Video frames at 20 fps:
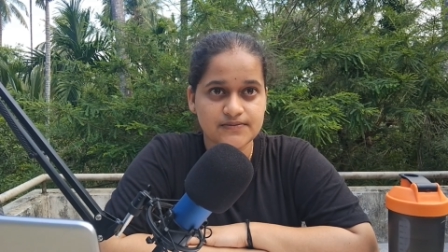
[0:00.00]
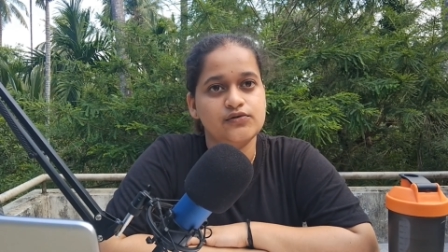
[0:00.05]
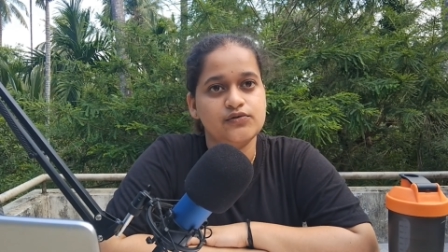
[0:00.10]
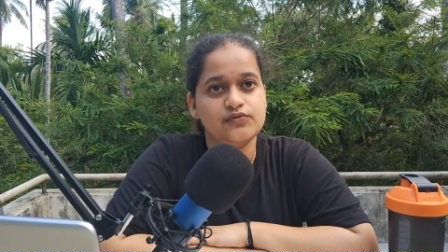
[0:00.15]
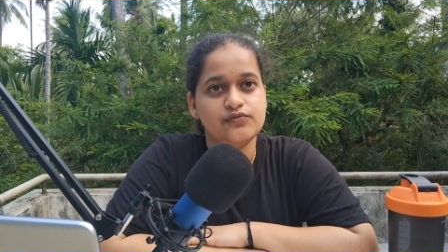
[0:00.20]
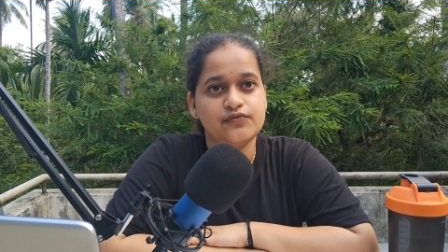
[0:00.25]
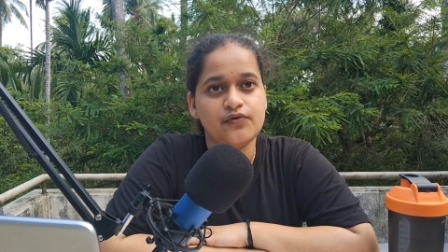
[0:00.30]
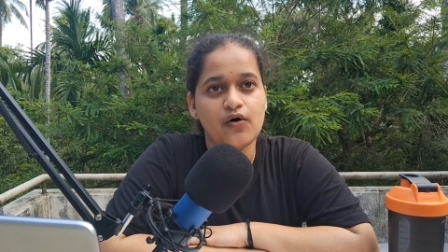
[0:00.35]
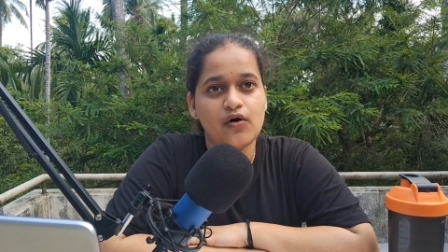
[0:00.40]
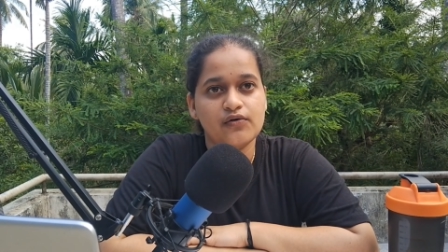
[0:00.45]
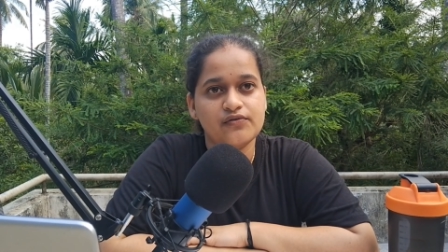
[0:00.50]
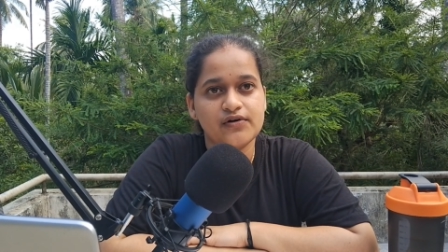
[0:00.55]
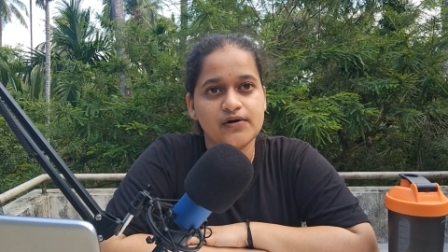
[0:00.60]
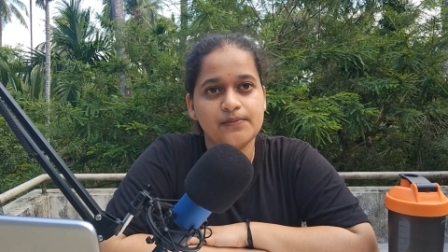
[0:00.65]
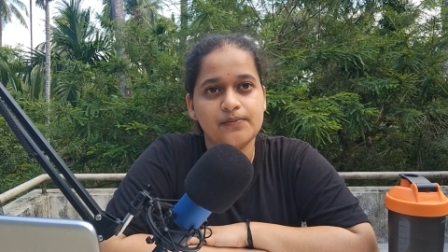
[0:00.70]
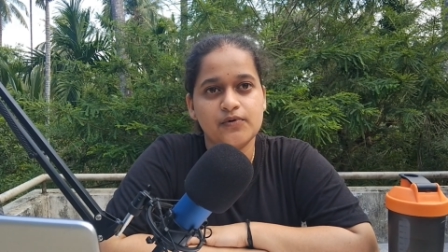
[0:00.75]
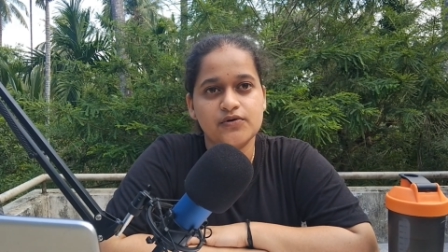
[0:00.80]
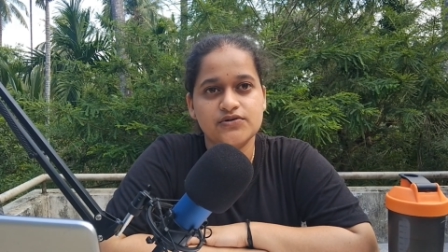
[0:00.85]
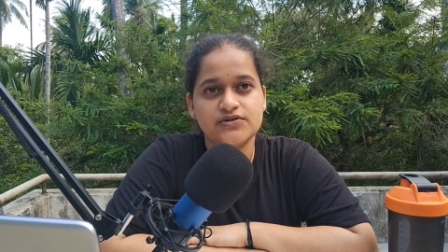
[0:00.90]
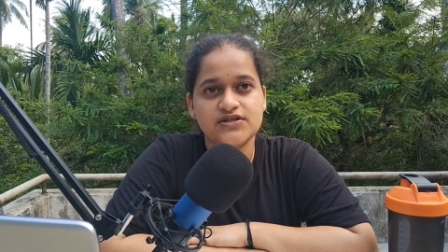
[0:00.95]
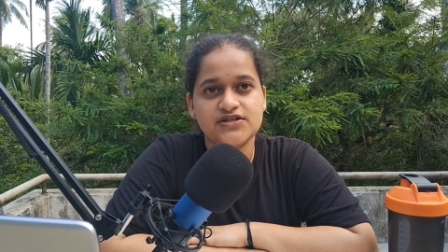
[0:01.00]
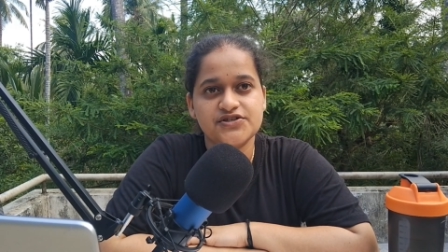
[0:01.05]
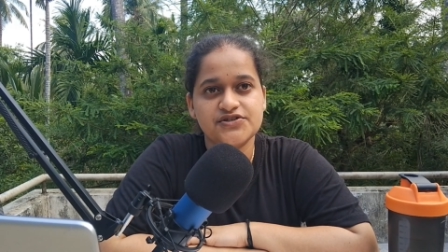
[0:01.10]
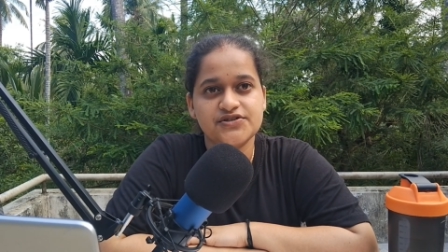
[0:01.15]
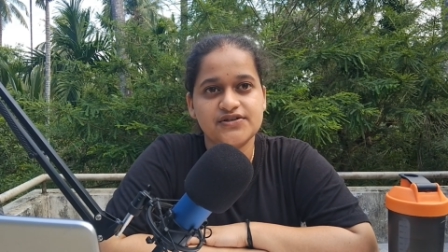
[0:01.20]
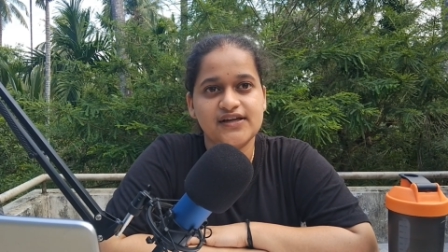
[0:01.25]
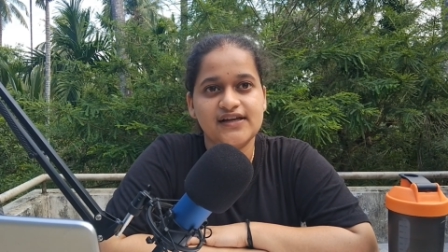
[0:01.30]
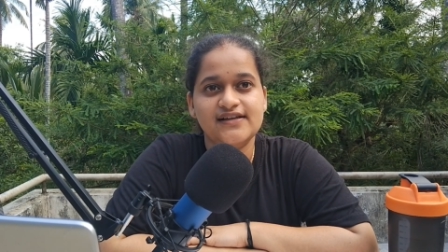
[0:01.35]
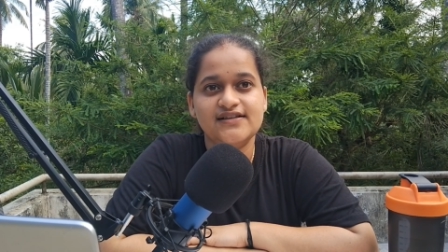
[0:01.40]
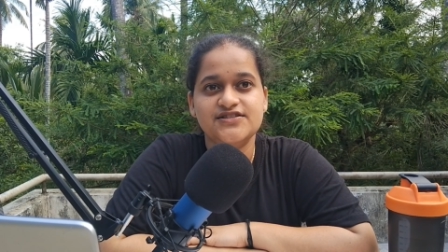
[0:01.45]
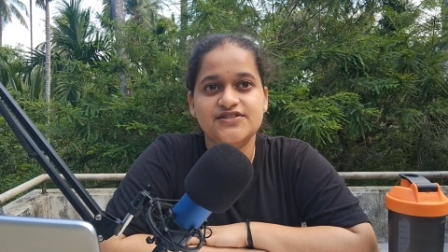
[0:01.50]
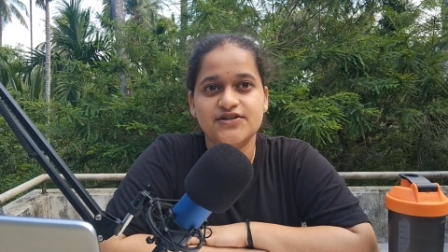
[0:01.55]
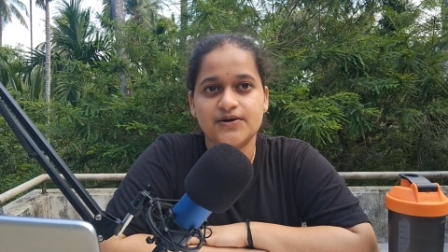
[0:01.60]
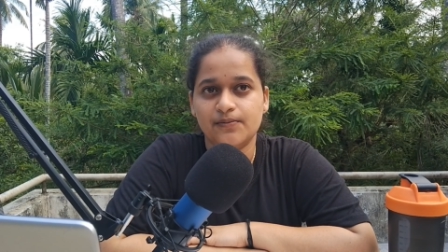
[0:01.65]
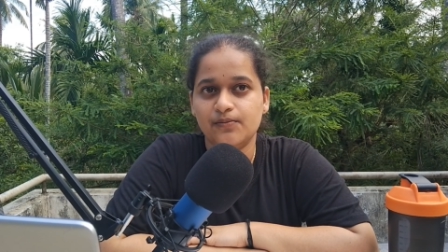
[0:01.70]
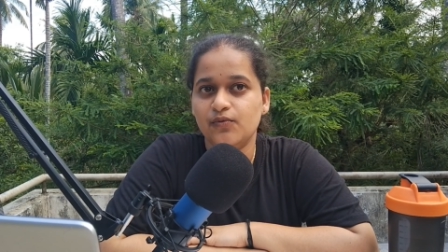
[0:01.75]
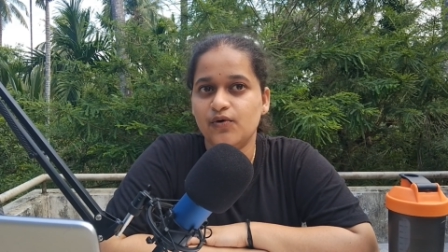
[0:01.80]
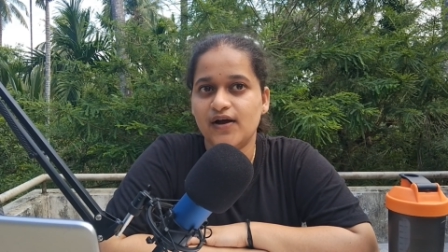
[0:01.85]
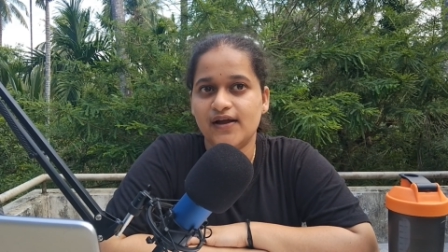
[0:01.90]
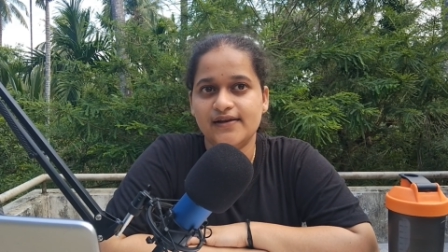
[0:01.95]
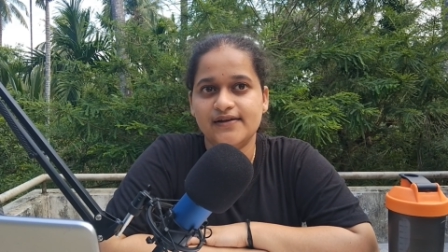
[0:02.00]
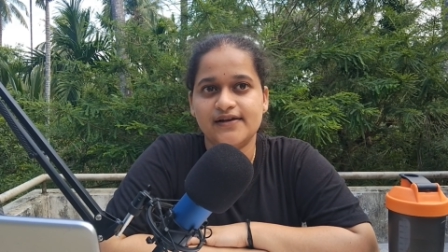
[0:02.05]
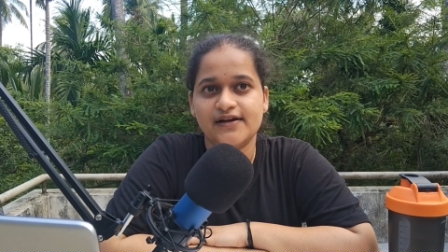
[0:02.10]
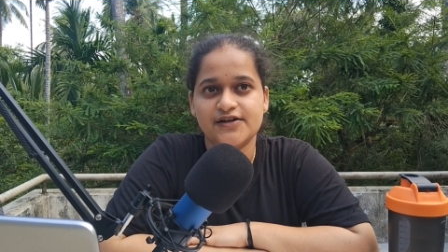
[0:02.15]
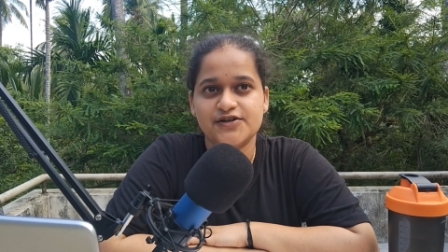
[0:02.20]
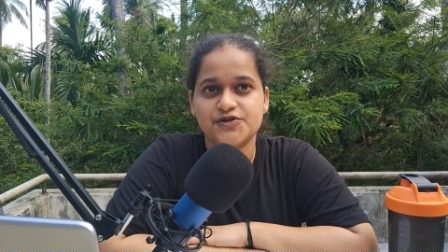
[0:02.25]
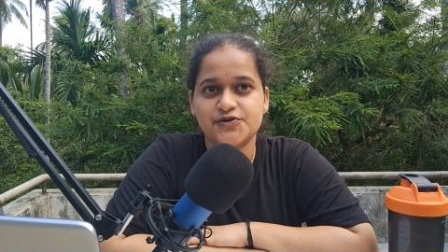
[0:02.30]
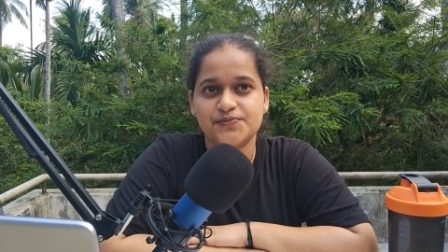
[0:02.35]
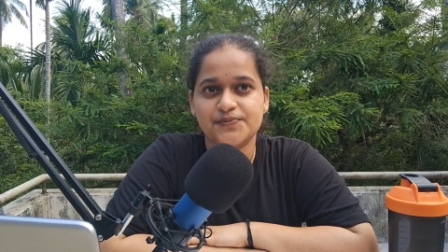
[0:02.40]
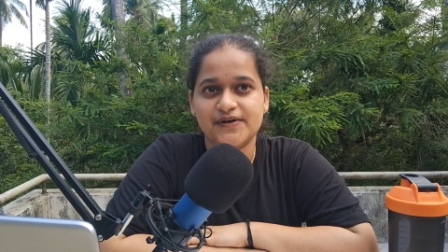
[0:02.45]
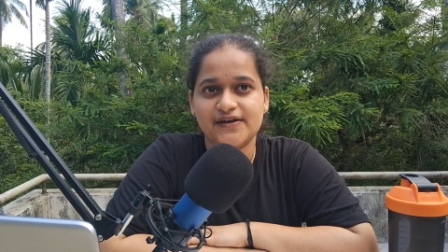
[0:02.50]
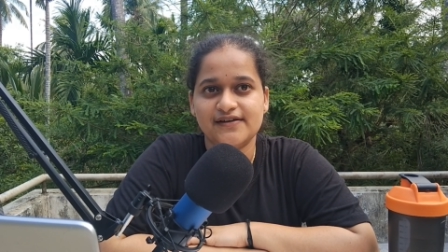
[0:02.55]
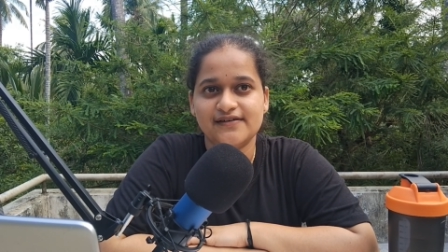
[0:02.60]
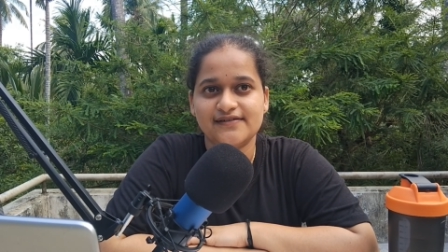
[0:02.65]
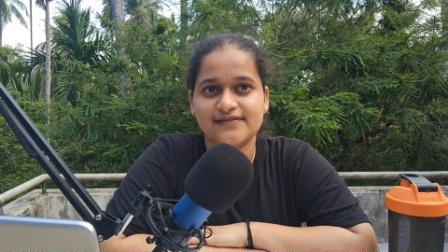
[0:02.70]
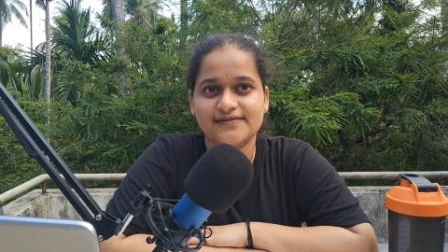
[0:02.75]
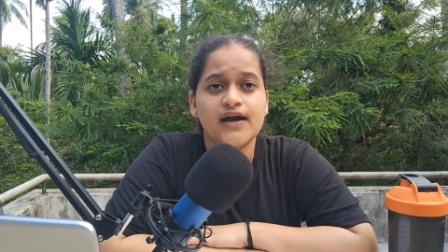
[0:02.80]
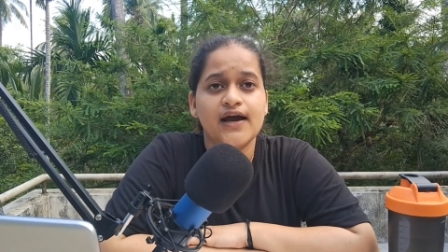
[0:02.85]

to forward position in Jammu and Kashmir.